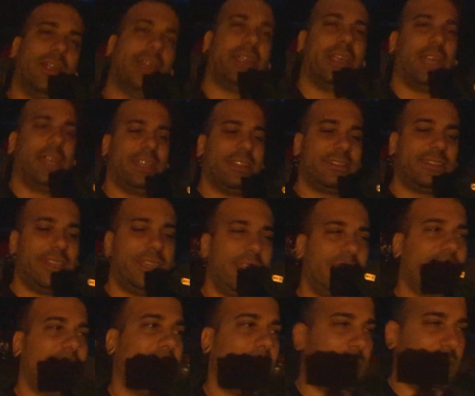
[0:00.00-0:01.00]
All right, guys. Thank
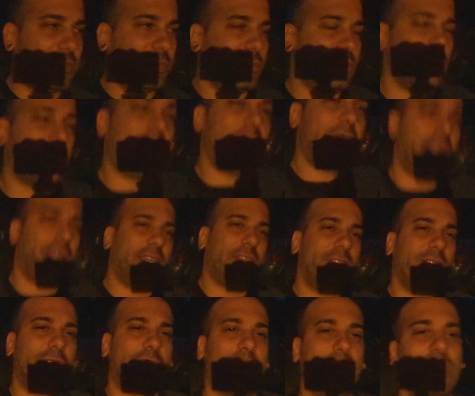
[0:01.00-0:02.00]
you so much for joining us.
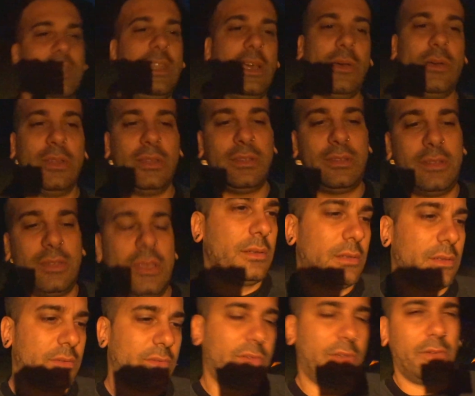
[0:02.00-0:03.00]
Hopefully, that was
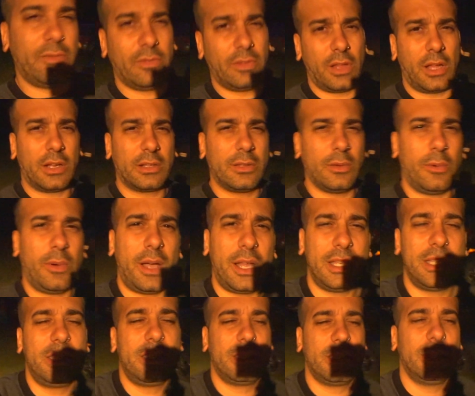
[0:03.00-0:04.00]
a fun vlog to
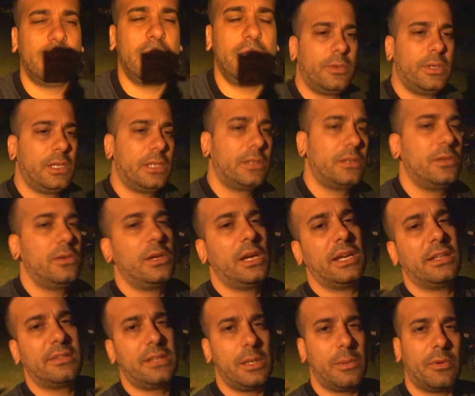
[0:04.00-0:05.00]
watch. You
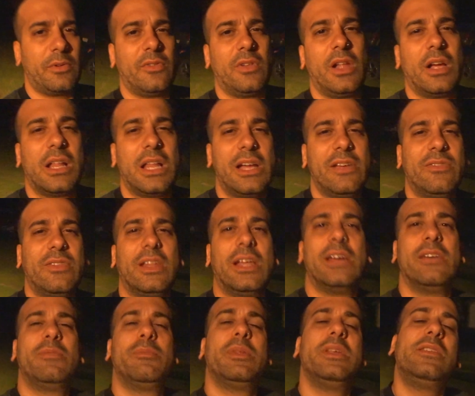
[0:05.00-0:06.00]
guys keep our vlog life
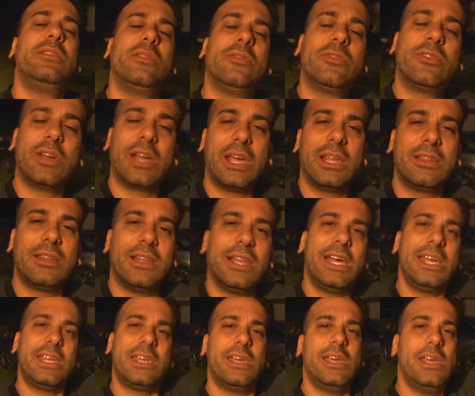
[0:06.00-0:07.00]
alive. Please don't forget to
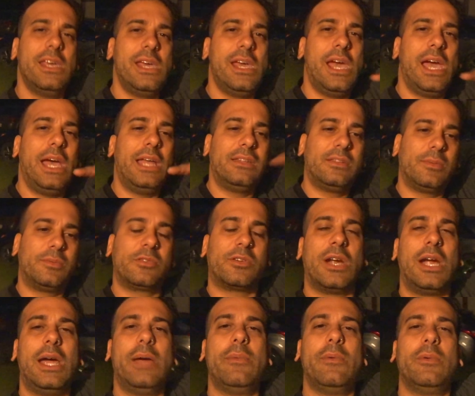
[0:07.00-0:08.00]
like and
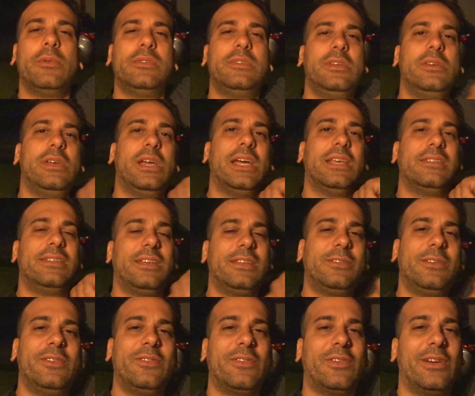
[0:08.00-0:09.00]
subscribe, and we'll see you guys
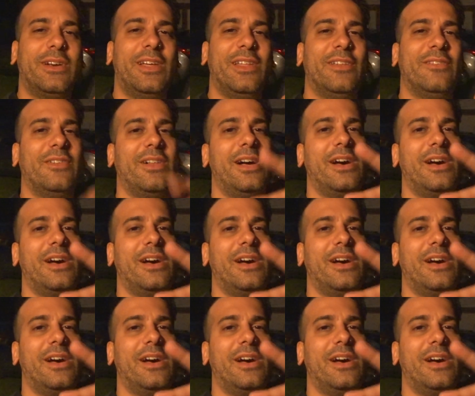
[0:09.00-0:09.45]
next week for another